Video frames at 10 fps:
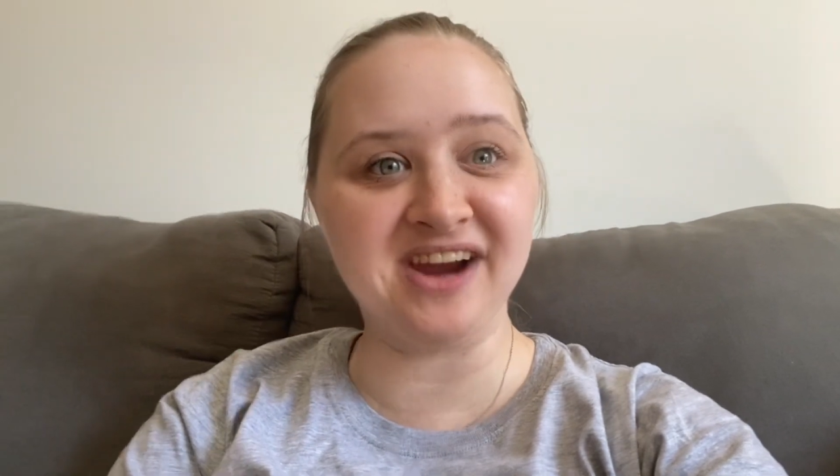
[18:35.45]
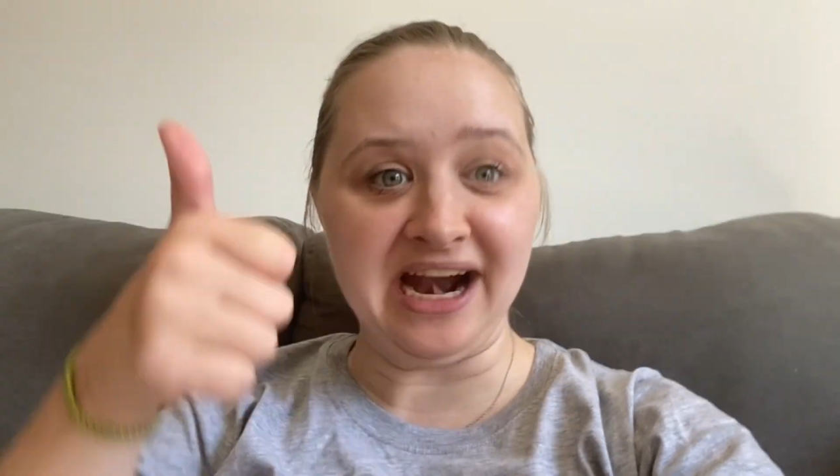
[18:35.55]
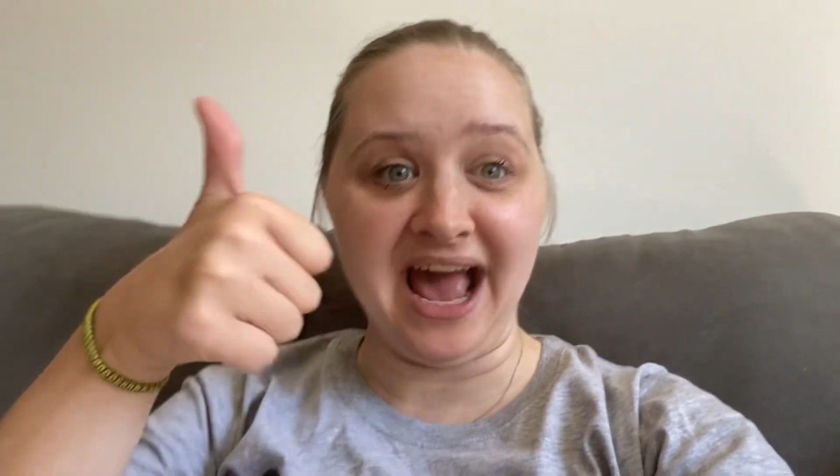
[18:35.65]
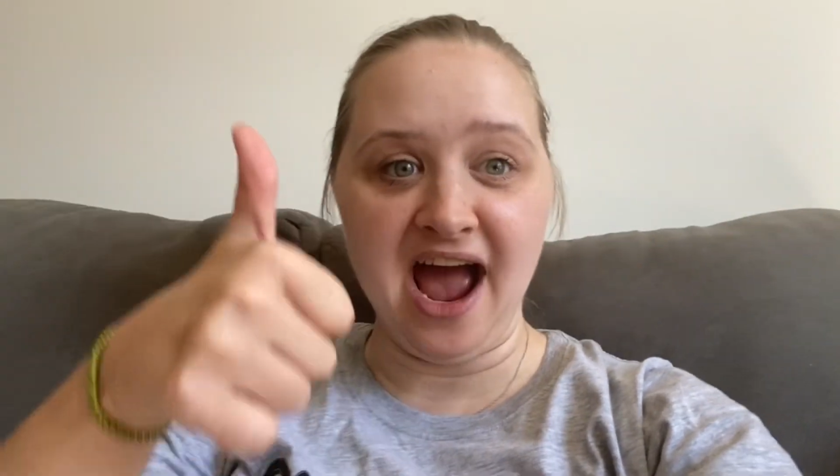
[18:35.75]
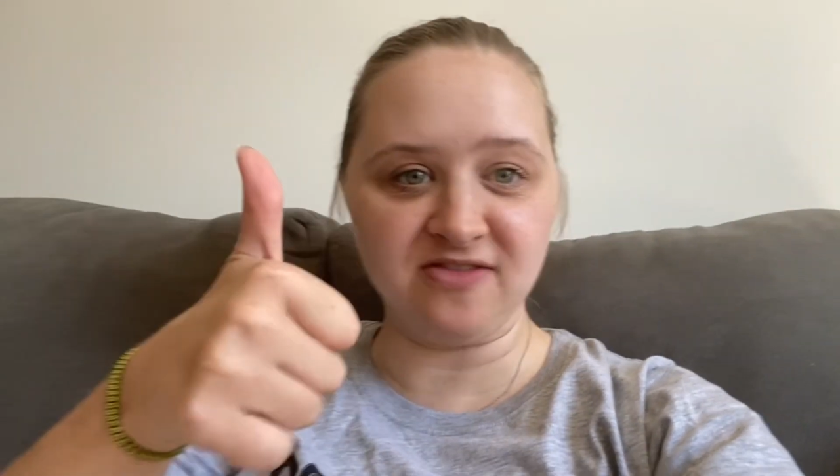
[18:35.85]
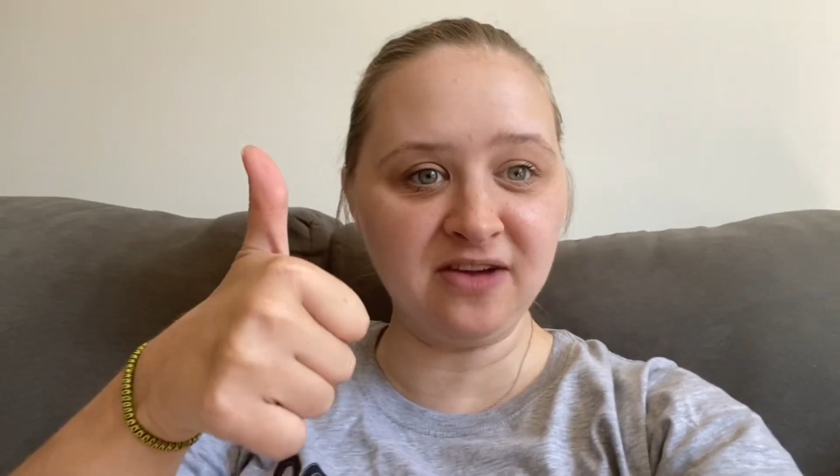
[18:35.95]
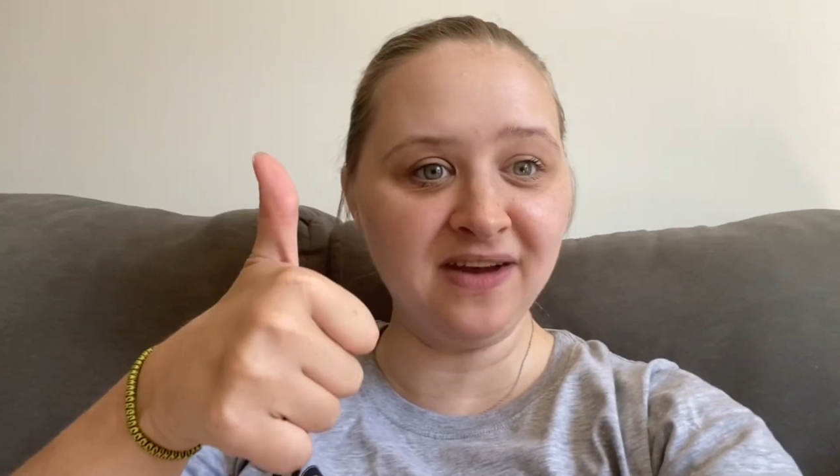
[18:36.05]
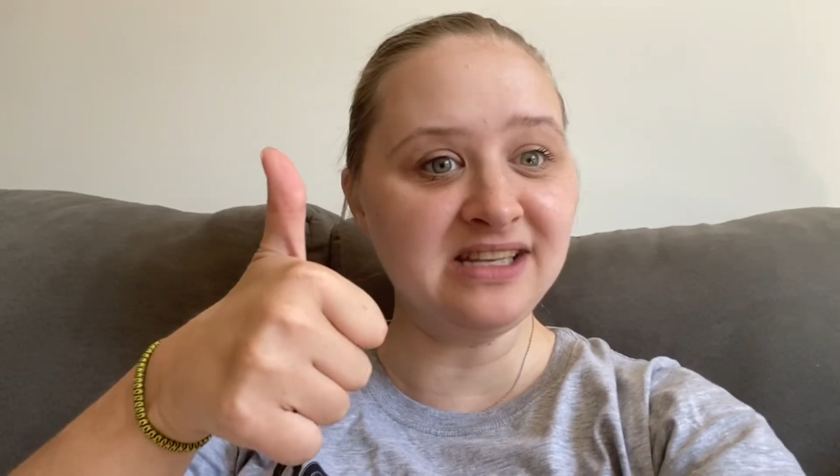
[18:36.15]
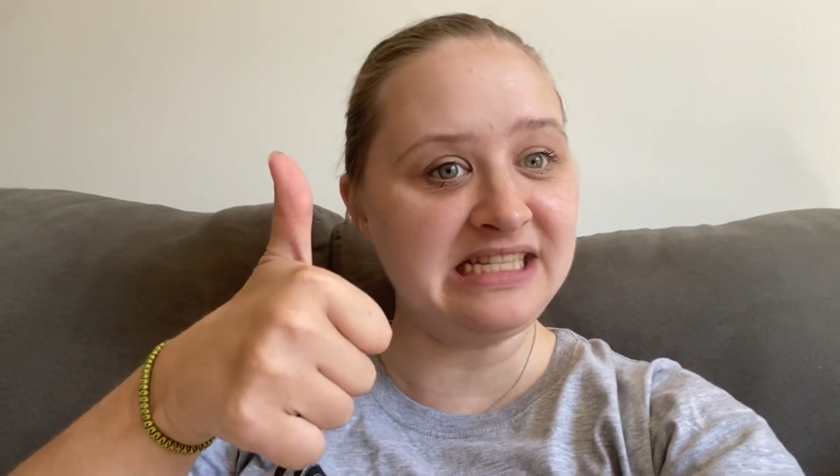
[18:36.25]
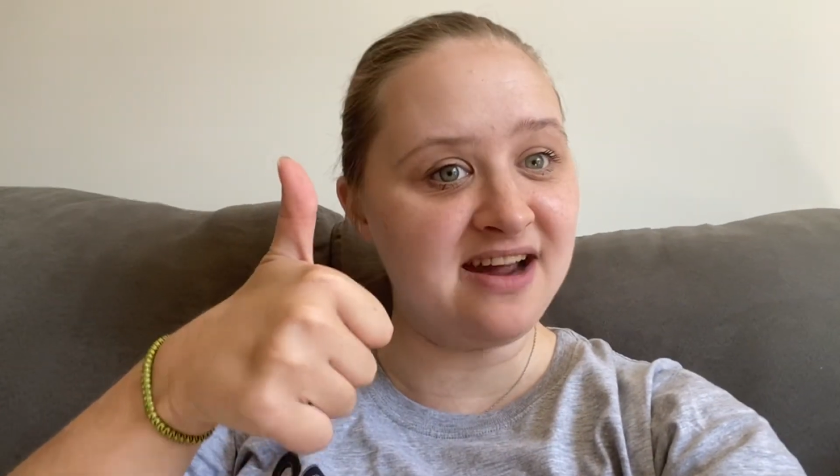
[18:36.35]
Got
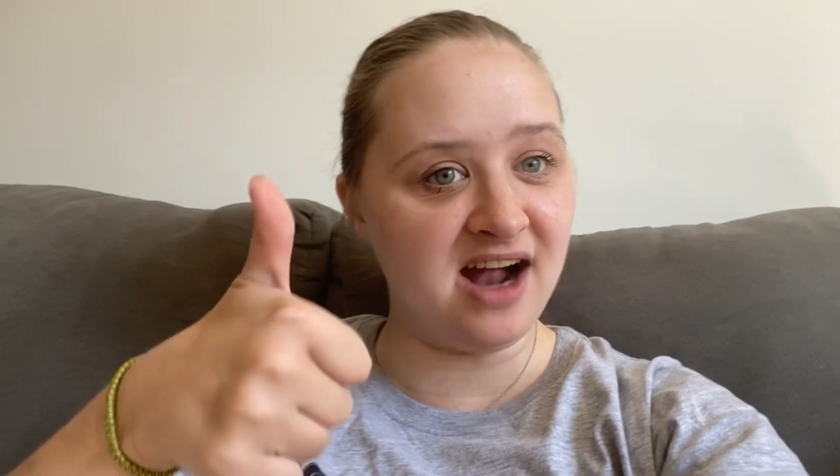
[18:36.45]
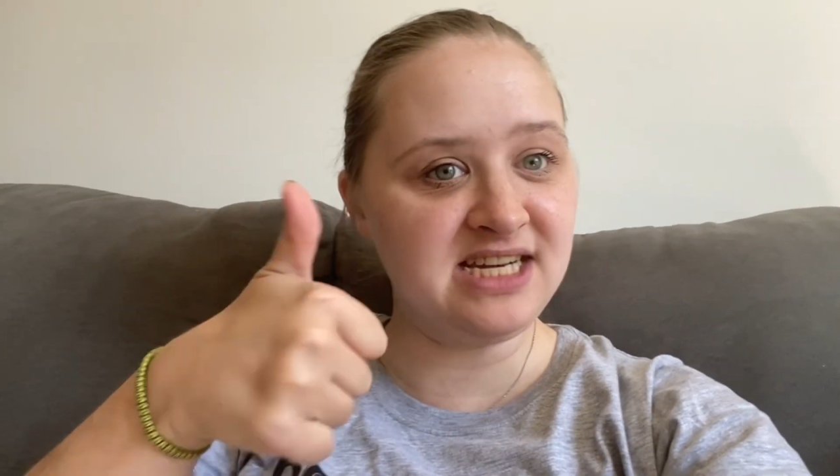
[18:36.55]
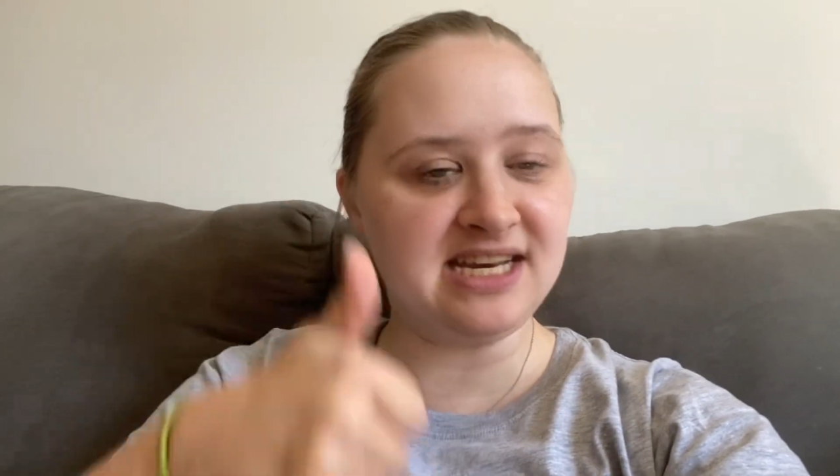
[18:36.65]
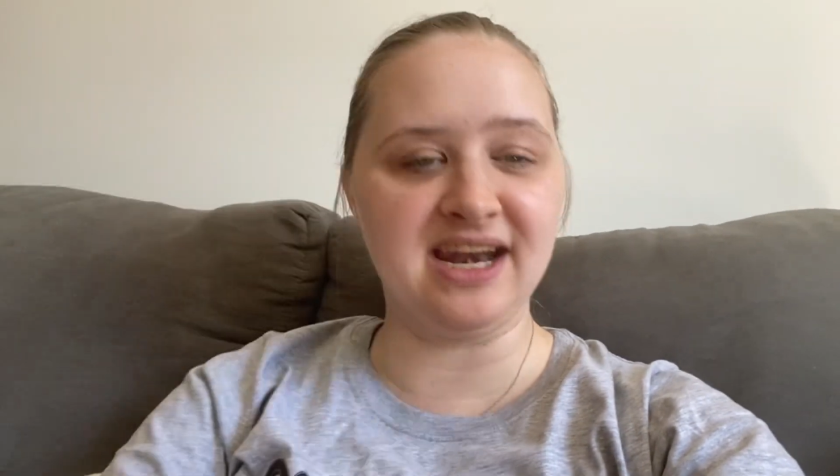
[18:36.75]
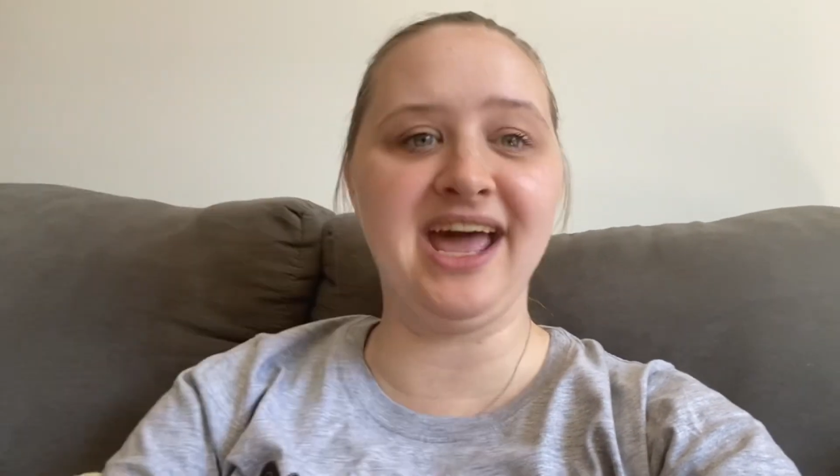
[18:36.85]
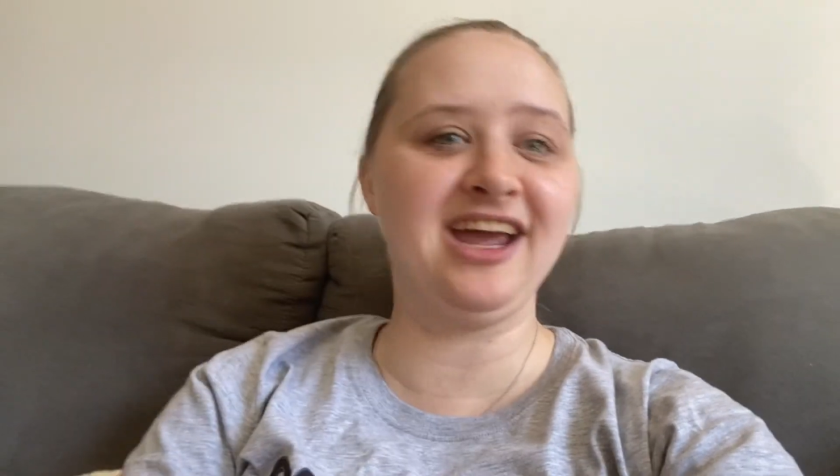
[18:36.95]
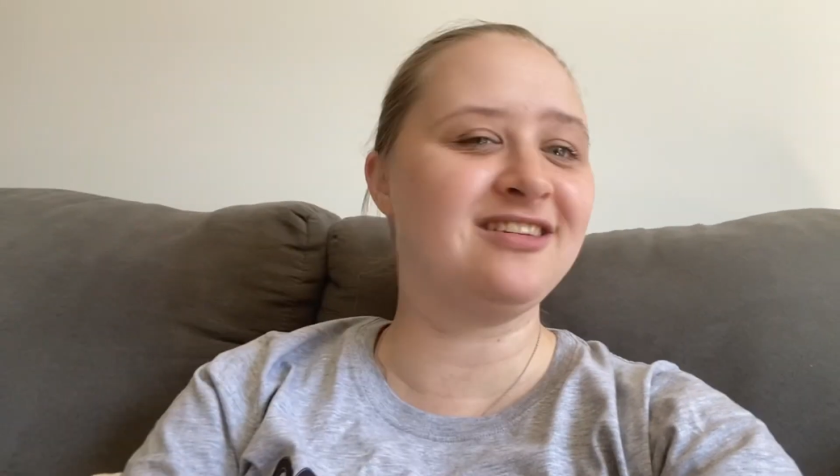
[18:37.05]
everything done today.